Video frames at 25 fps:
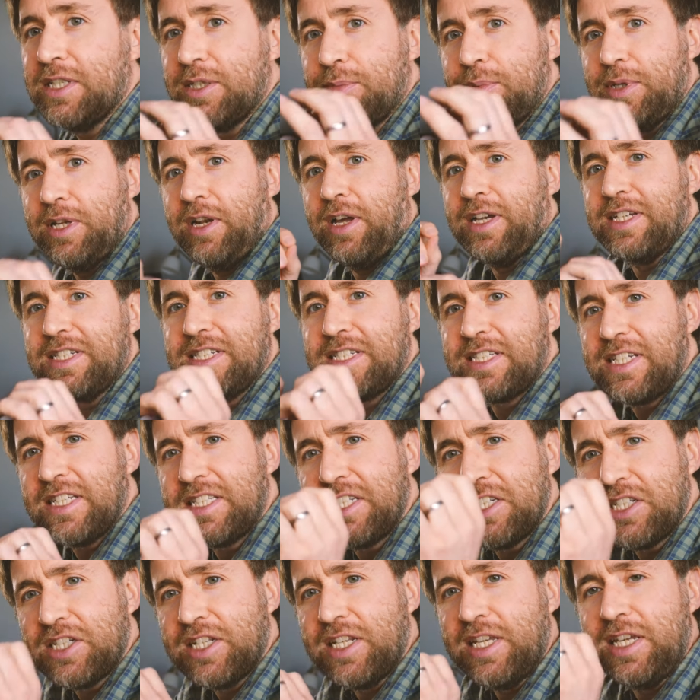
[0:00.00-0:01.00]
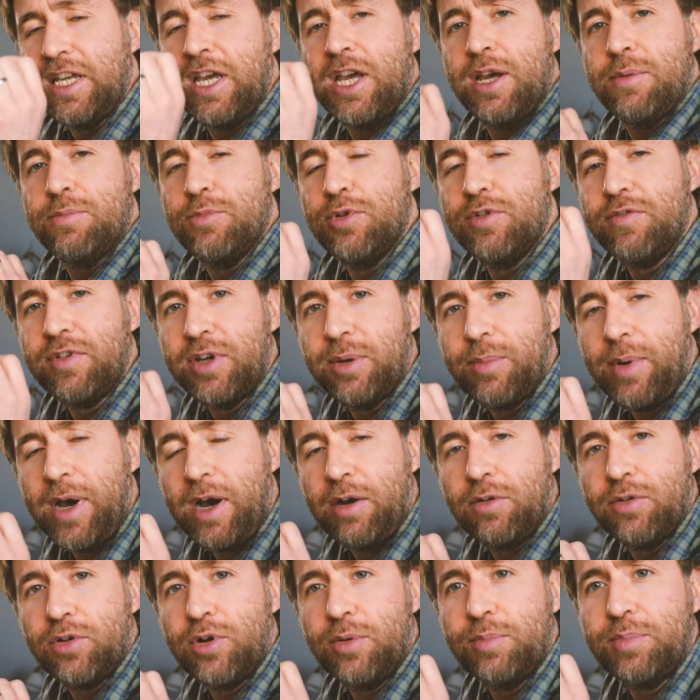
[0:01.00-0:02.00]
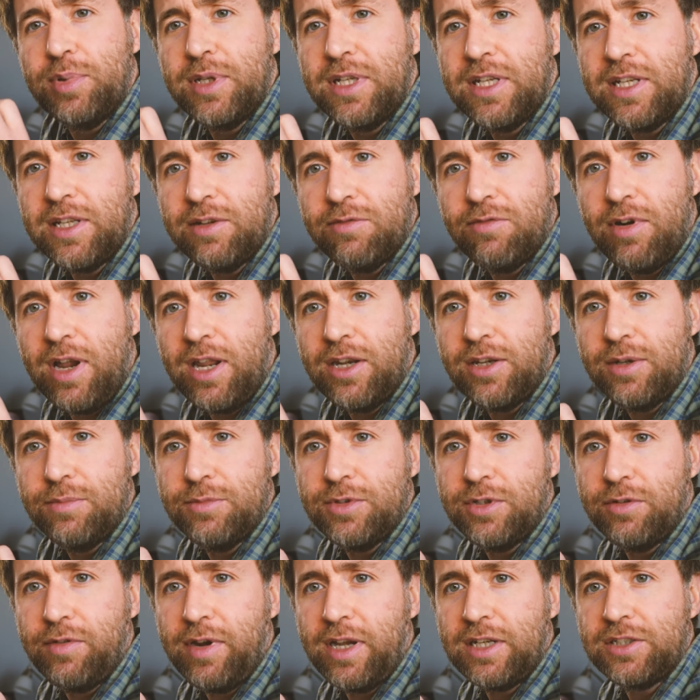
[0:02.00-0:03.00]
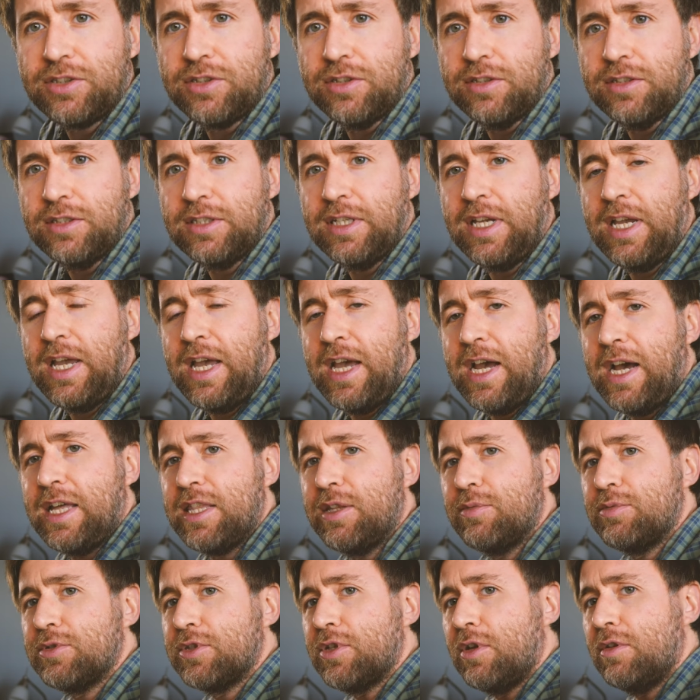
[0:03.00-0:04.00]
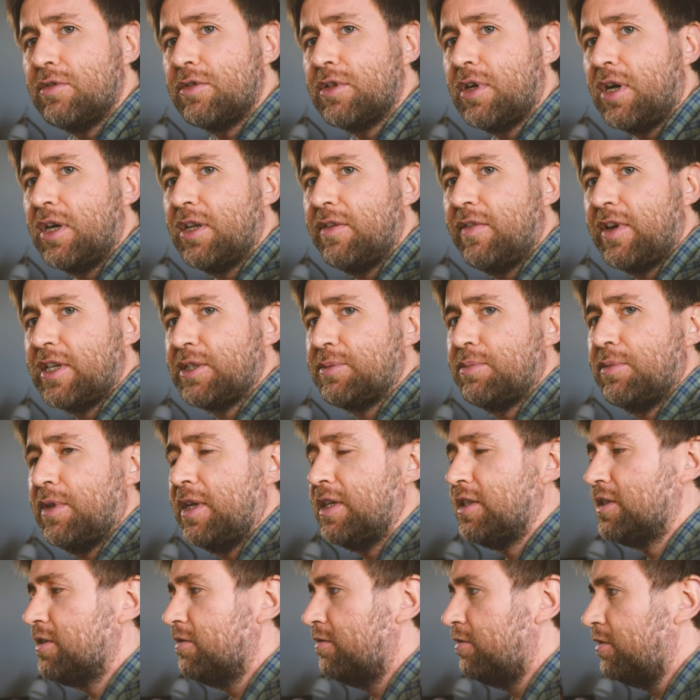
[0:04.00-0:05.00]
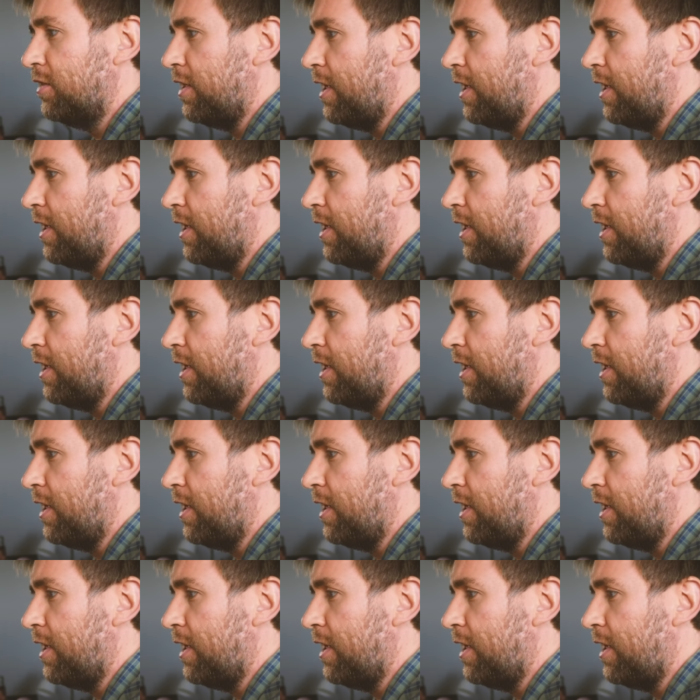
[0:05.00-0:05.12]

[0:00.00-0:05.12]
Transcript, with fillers: to be like skittishly moving about completely random directions. And there was no kind of explanation for